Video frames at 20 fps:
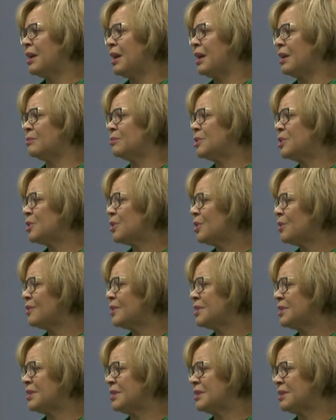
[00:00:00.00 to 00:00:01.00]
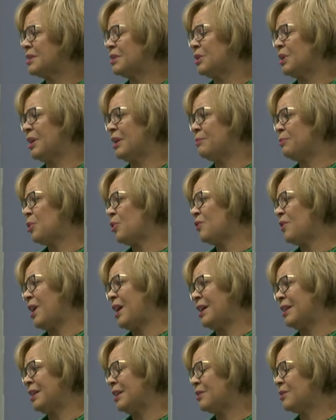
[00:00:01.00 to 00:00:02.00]
um, services to
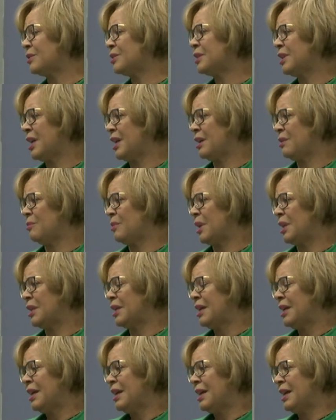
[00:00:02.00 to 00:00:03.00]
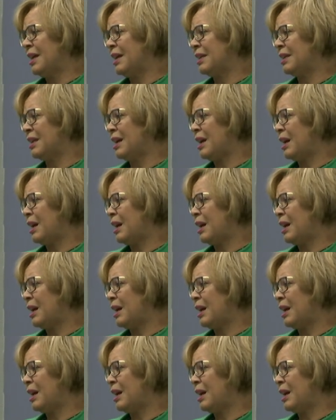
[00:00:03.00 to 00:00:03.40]
provide entertainment and